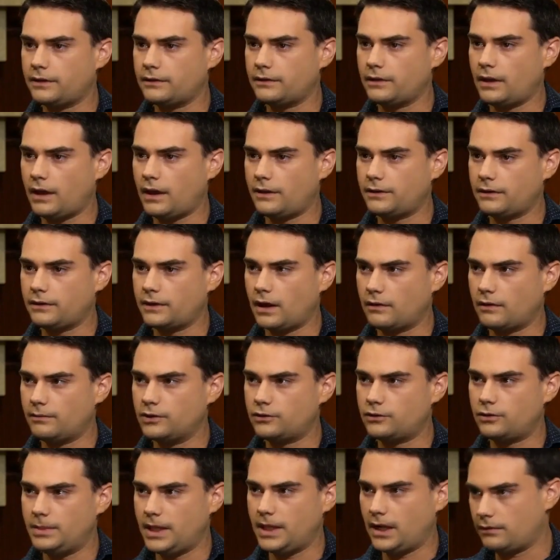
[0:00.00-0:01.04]
I think the
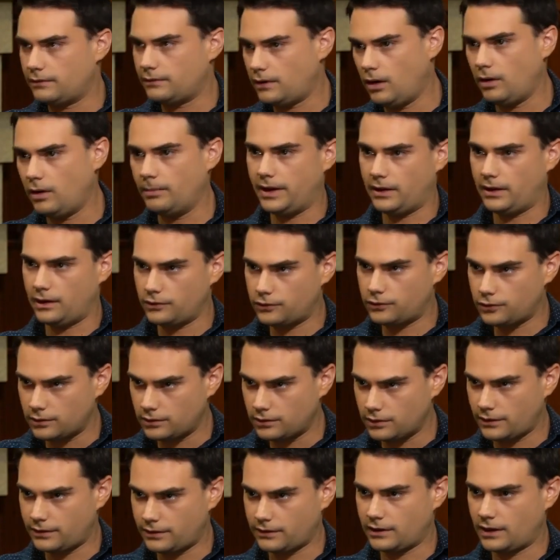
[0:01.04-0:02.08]
government should be out of all marriage.
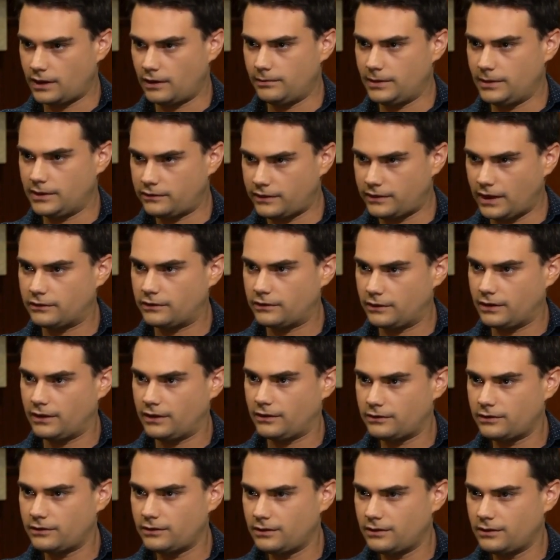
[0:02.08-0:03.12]
I think the government stinks at
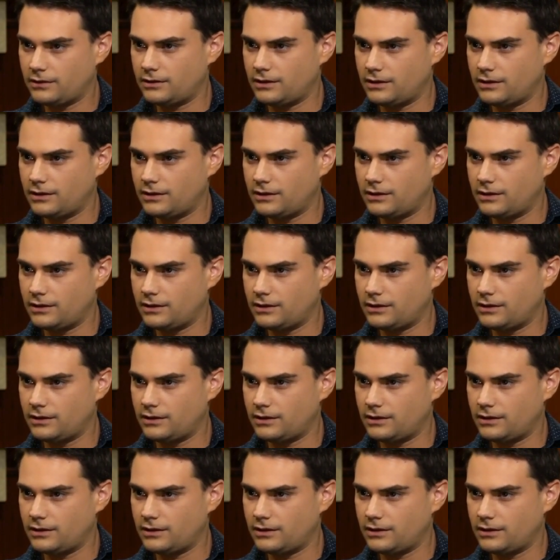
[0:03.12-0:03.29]
this.